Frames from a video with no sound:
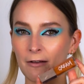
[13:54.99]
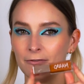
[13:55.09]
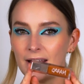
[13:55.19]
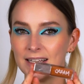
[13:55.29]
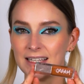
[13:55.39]

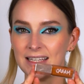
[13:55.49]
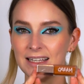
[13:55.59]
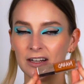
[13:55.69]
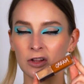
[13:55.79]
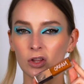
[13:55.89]

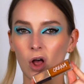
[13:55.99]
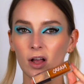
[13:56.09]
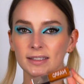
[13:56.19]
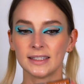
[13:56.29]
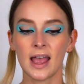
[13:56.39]
Fenty
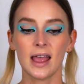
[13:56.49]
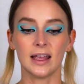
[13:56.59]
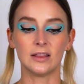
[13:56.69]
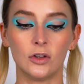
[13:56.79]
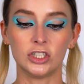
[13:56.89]
gloss
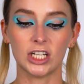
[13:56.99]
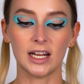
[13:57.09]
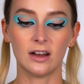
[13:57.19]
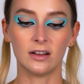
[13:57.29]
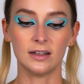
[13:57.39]
in the
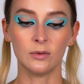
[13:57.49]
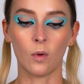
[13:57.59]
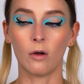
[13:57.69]
shade Honey